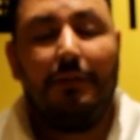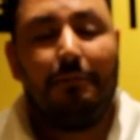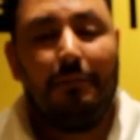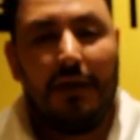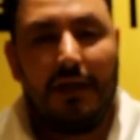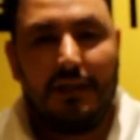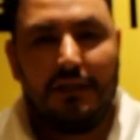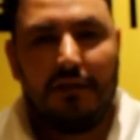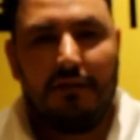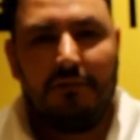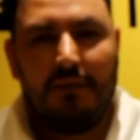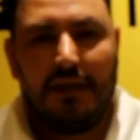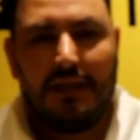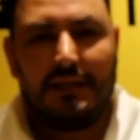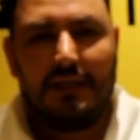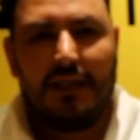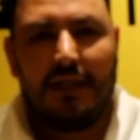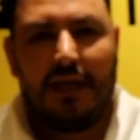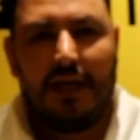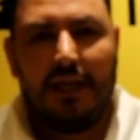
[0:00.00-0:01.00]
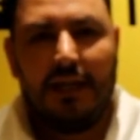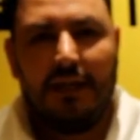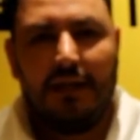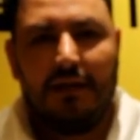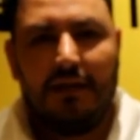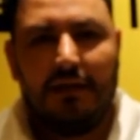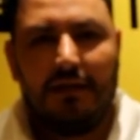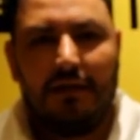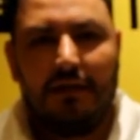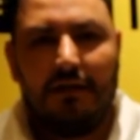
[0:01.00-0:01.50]
depend on
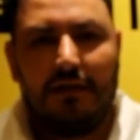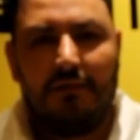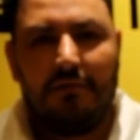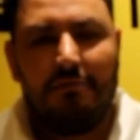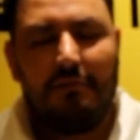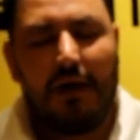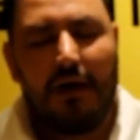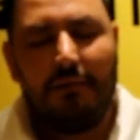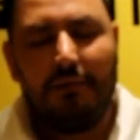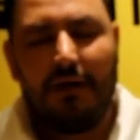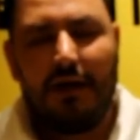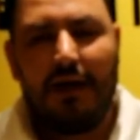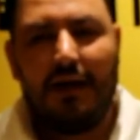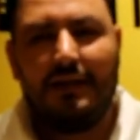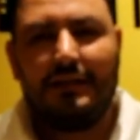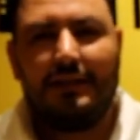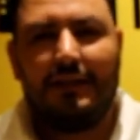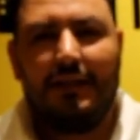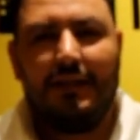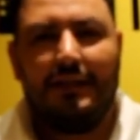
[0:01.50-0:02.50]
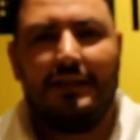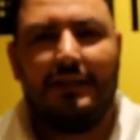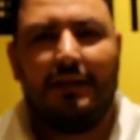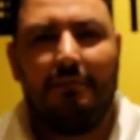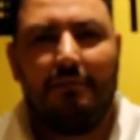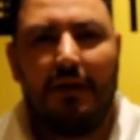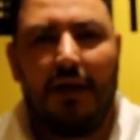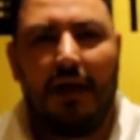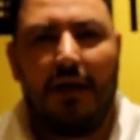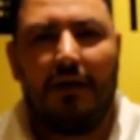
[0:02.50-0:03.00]
Mexicali. My boss is the
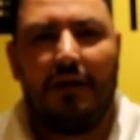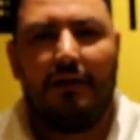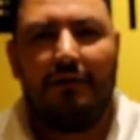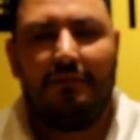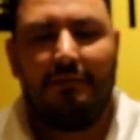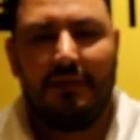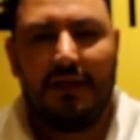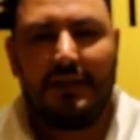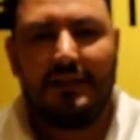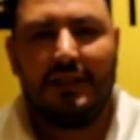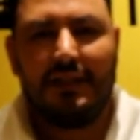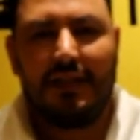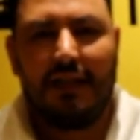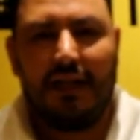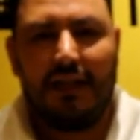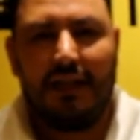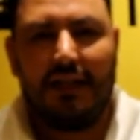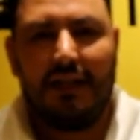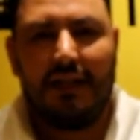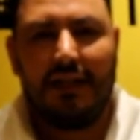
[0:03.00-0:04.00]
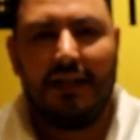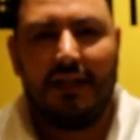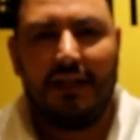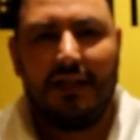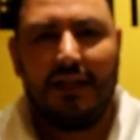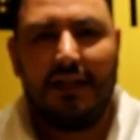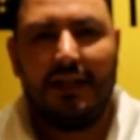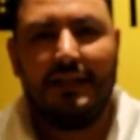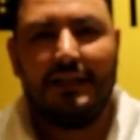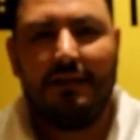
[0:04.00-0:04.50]
mayor of Mexicali.
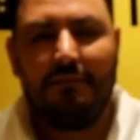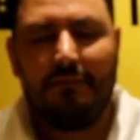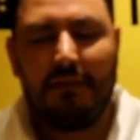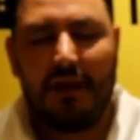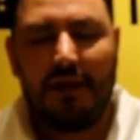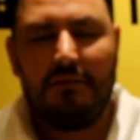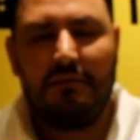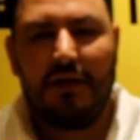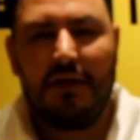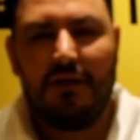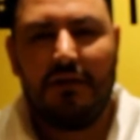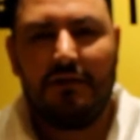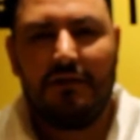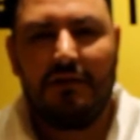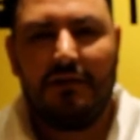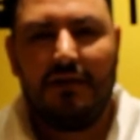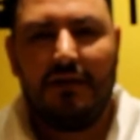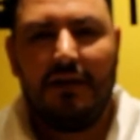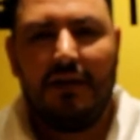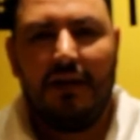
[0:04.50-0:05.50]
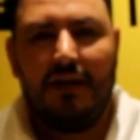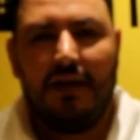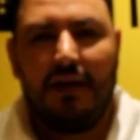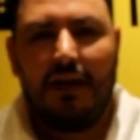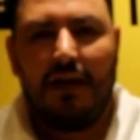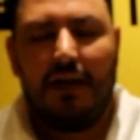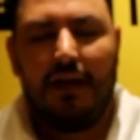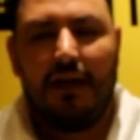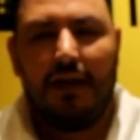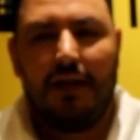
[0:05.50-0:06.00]
He's the main mayor.
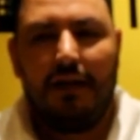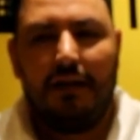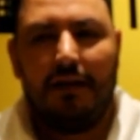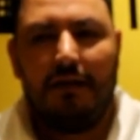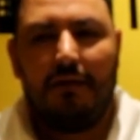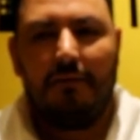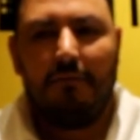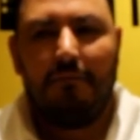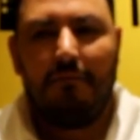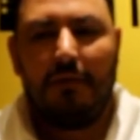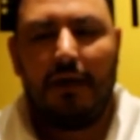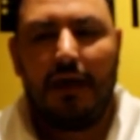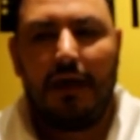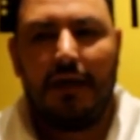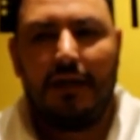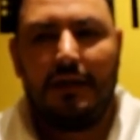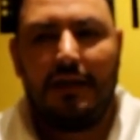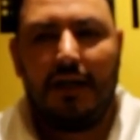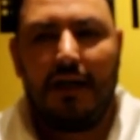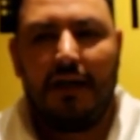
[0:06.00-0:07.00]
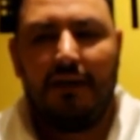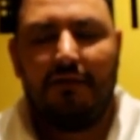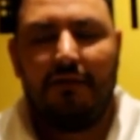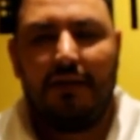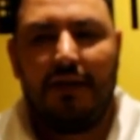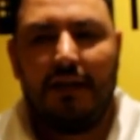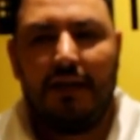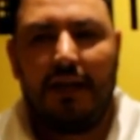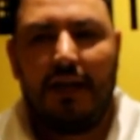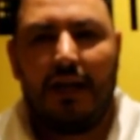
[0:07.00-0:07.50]
And my
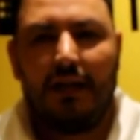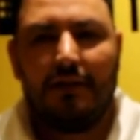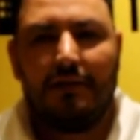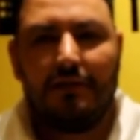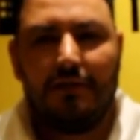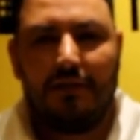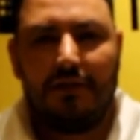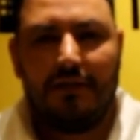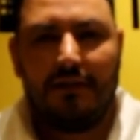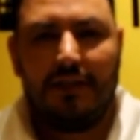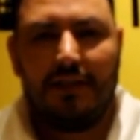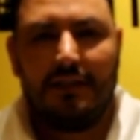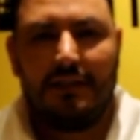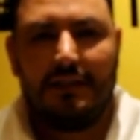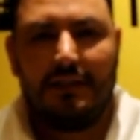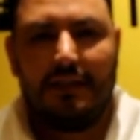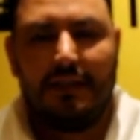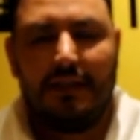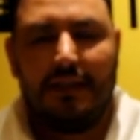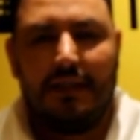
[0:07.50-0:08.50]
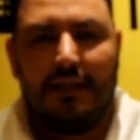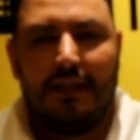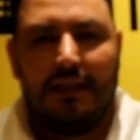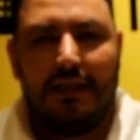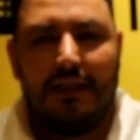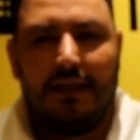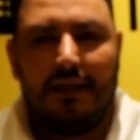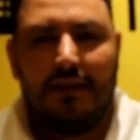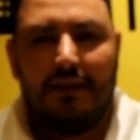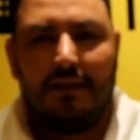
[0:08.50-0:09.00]
job in Algodones
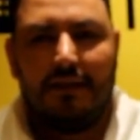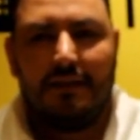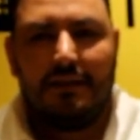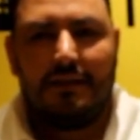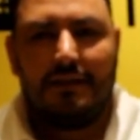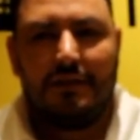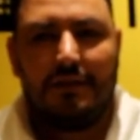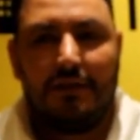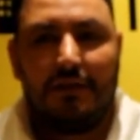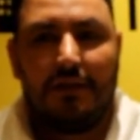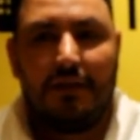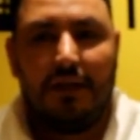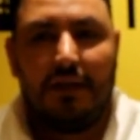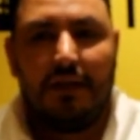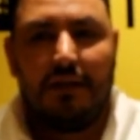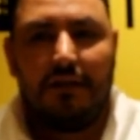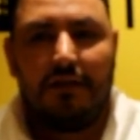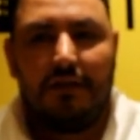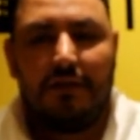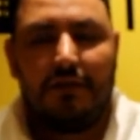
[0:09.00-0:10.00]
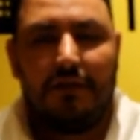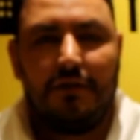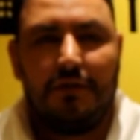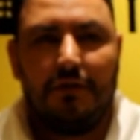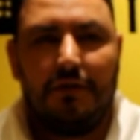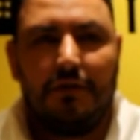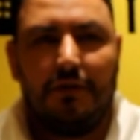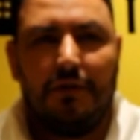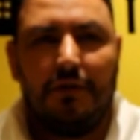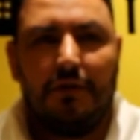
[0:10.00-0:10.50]
is to
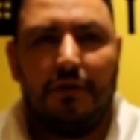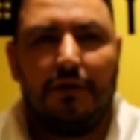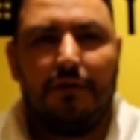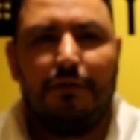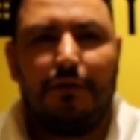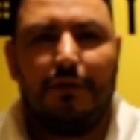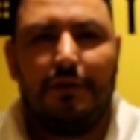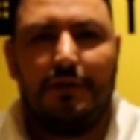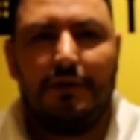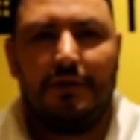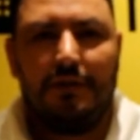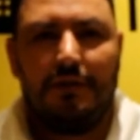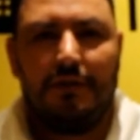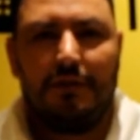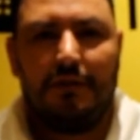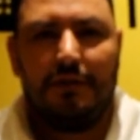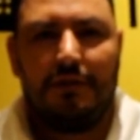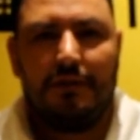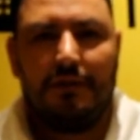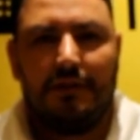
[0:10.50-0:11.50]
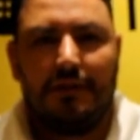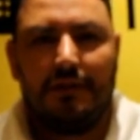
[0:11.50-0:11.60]
look for your